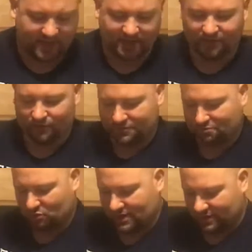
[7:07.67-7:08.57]
add those
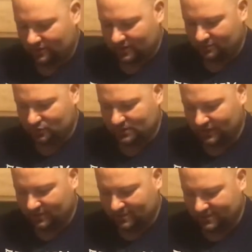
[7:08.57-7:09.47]
breadcrumbs with the
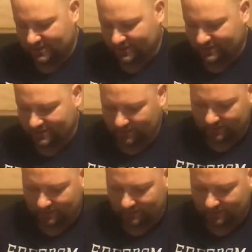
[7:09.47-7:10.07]
lemon zest.